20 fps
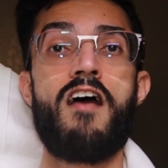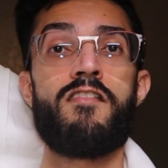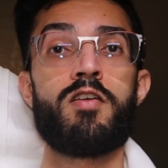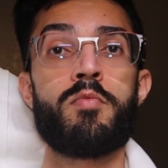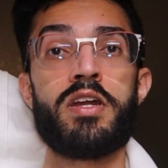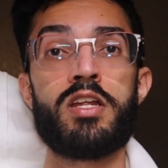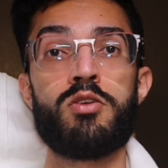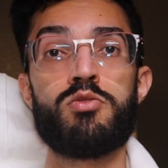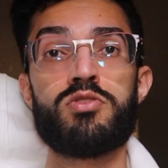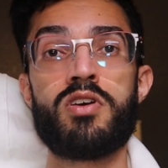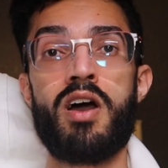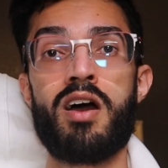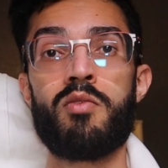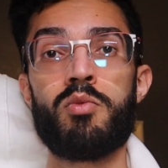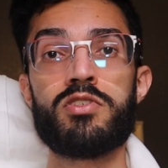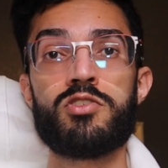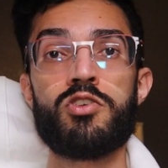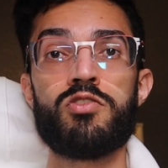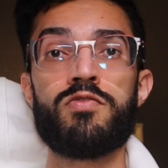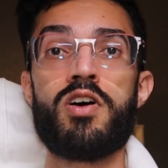Everybody who's got
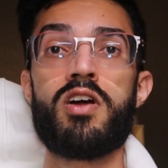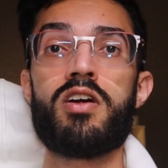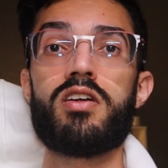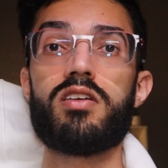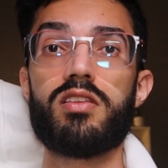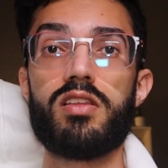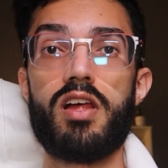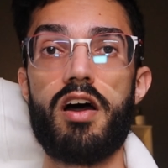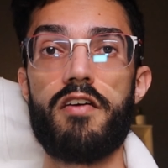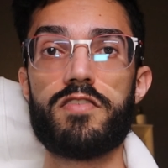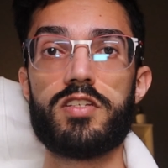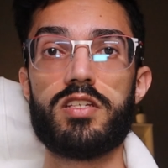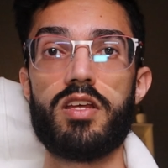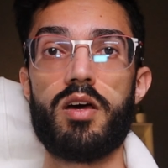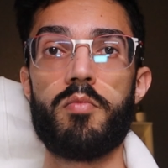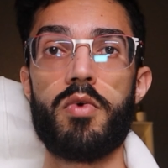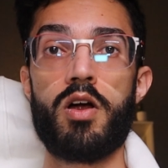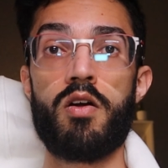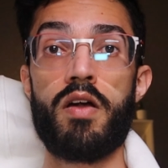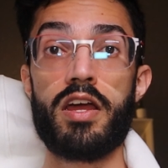one so far loves
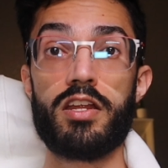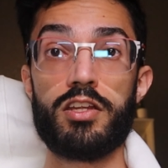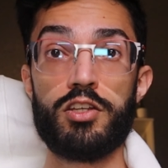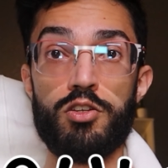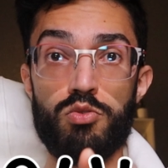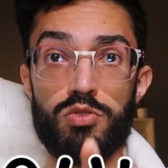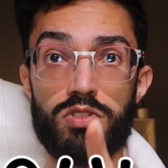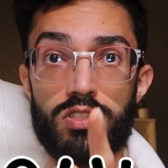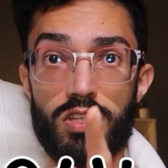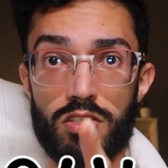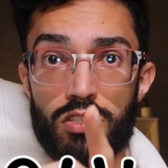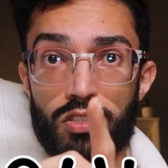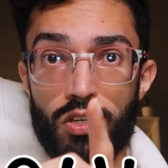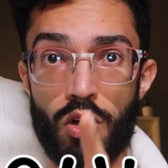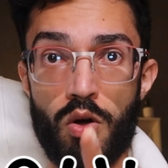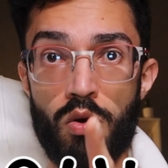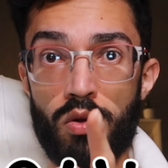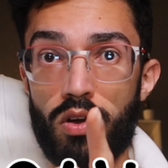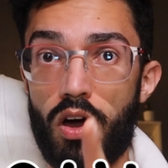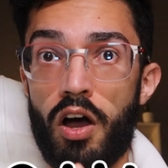them. All right, use this
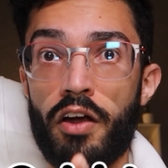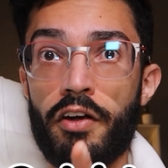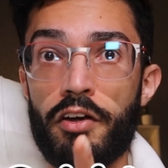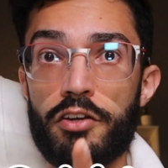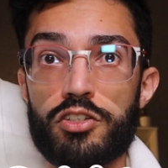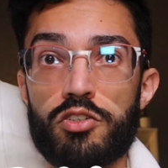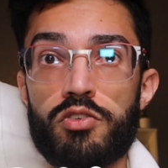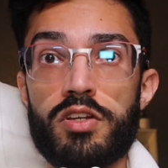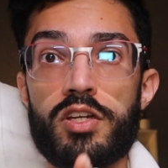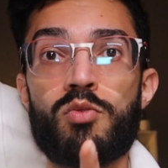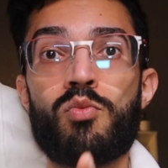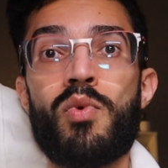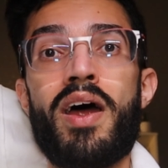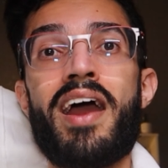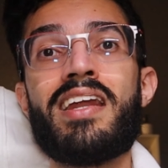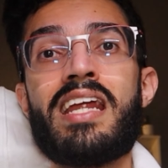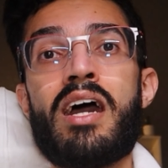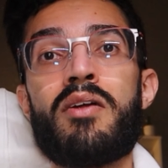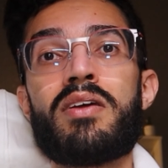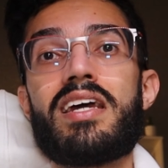code on your screen
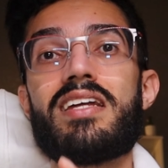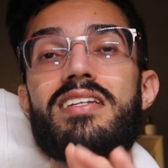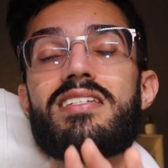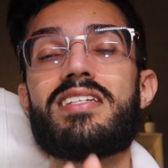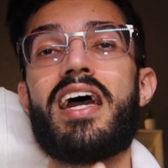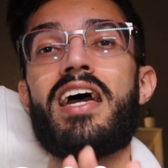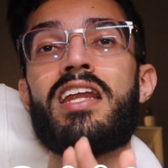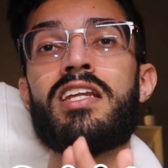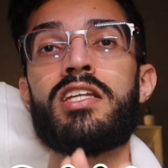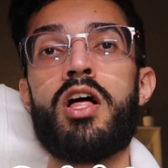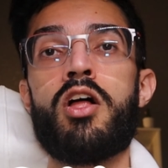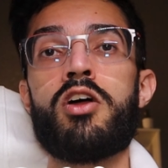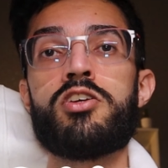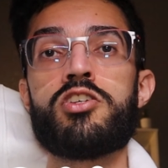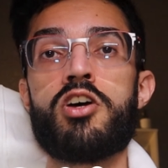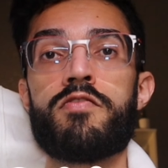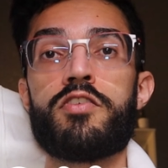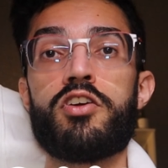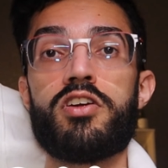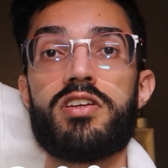right now to get ten
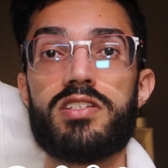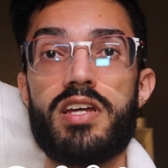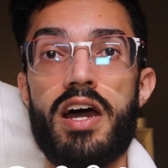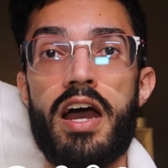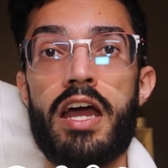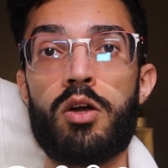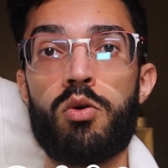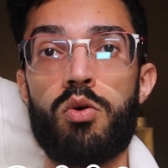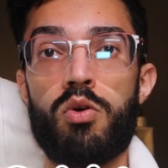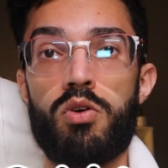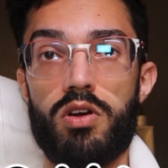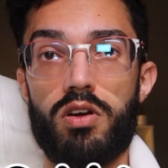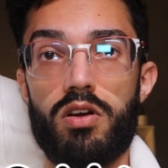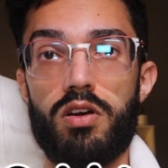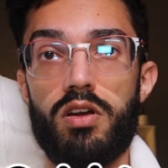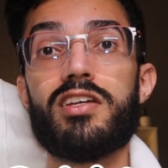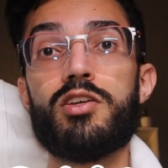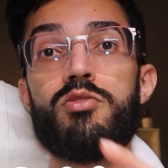dollars off your entire order.